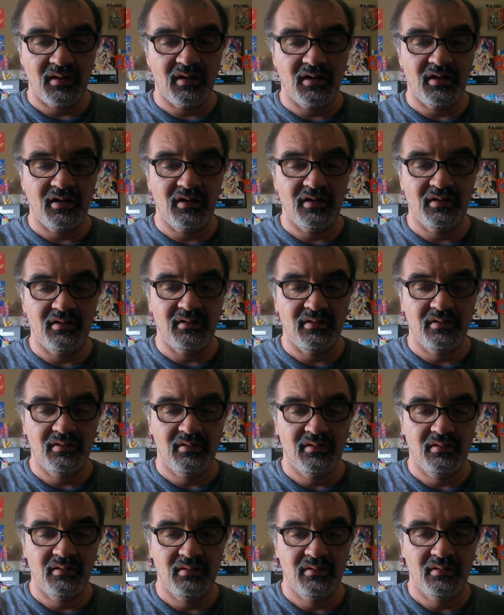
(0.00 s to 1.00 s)
And,
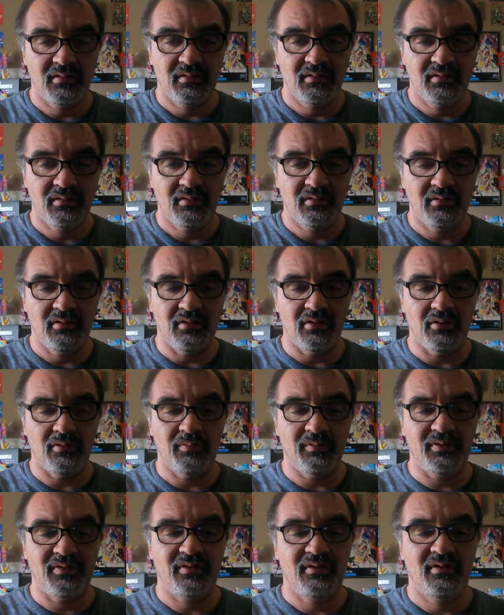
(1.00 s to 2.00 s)
you know,
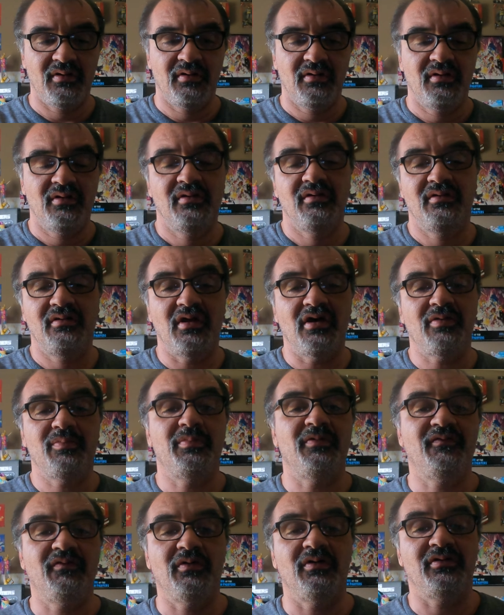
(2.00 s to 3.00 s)
with
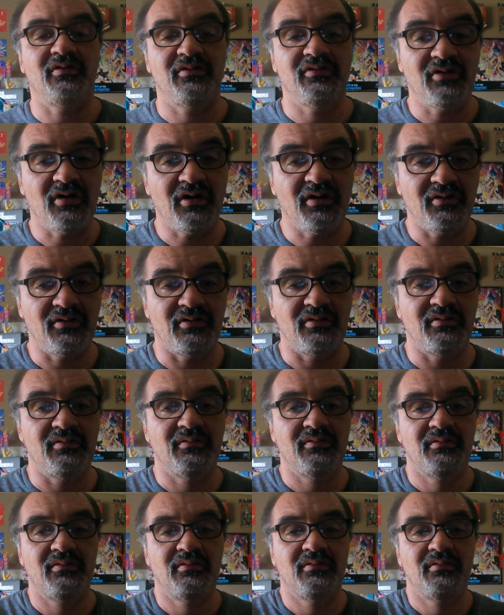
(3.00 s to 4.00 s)
Death Before Dishonor,
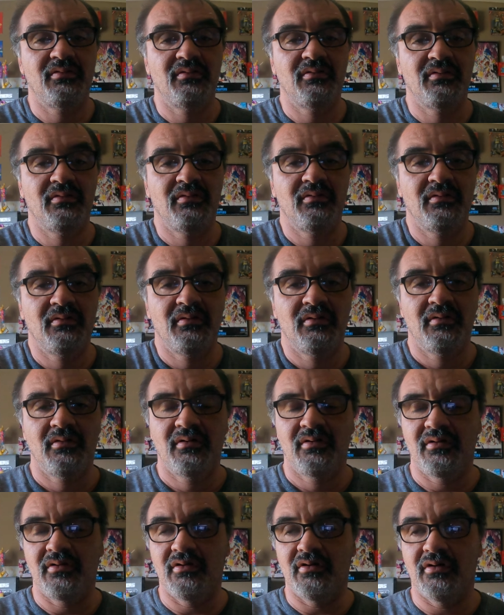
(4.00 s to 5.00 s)

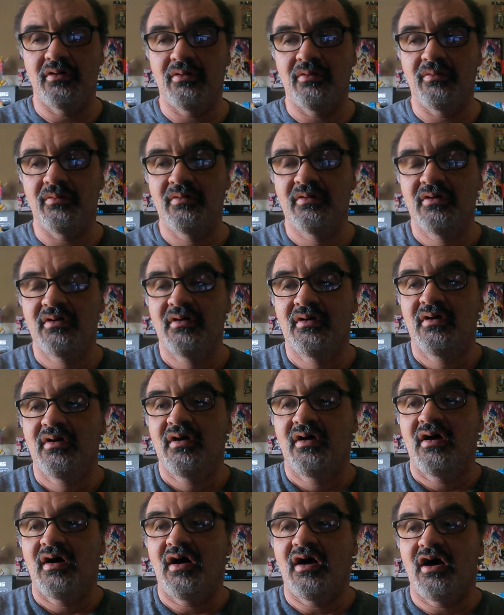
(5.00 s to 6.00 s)
you know,
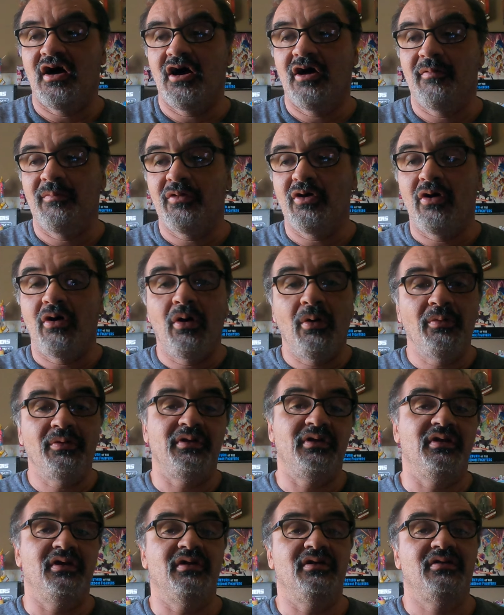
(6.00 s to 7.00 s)
um, they're
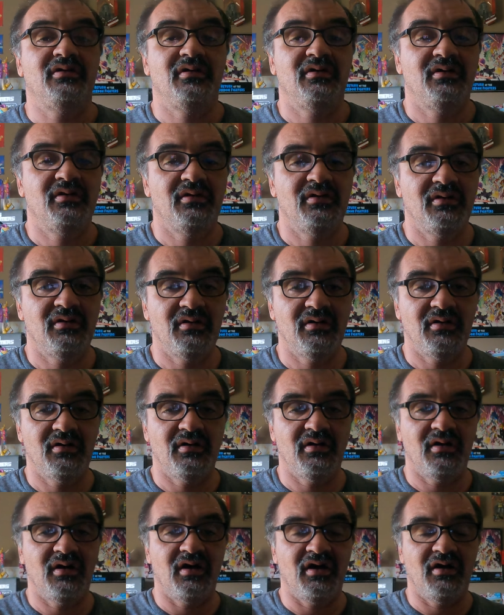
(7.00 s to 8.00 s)
holding it
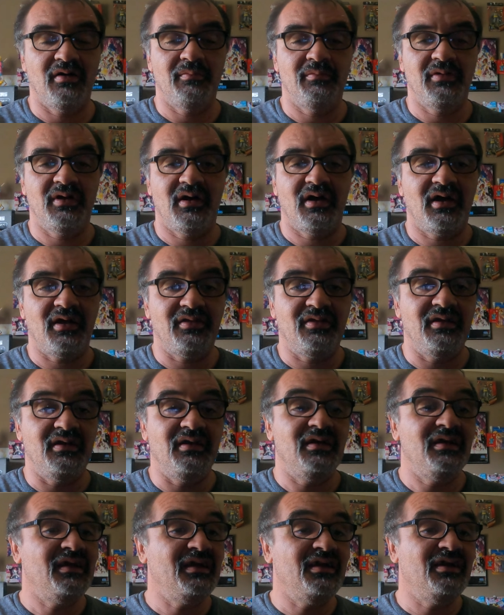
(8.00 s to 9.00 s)
um, at
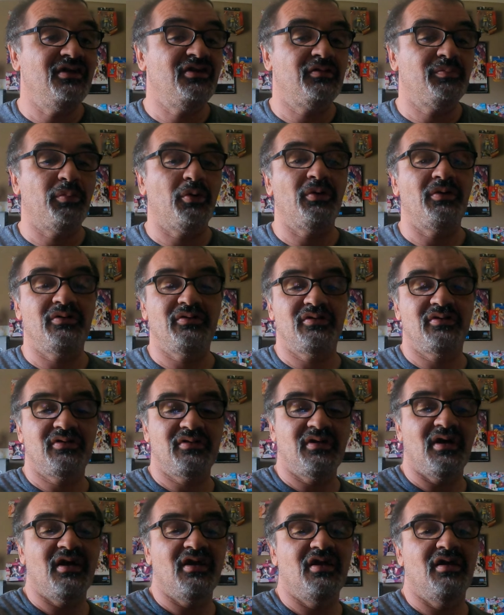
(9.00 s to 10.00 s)
the eSports
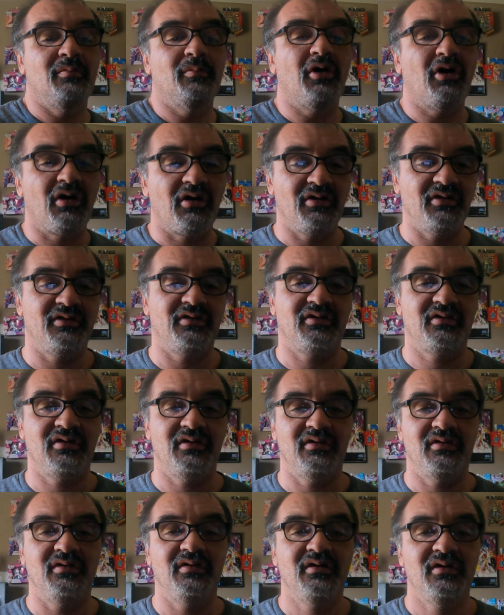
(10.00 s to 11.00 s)
Stadium
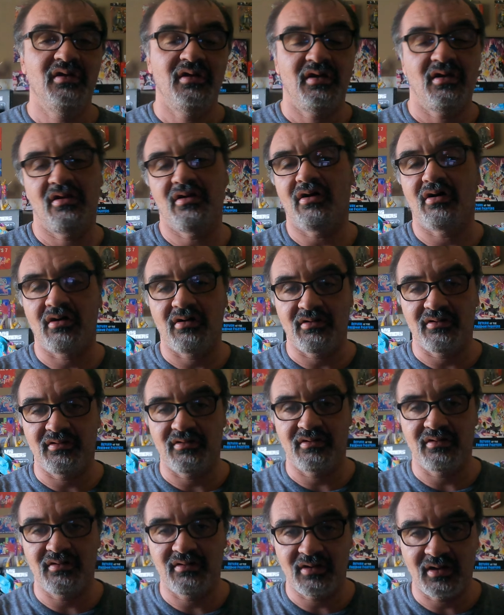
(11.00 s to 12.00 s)
Arlington in
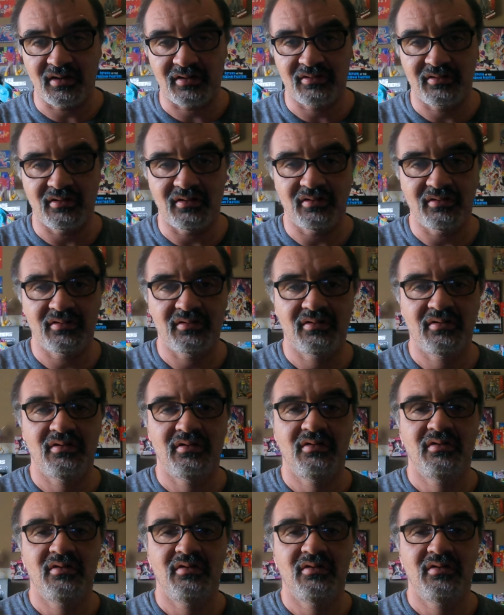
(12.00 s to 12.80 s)
Arlington, Texas.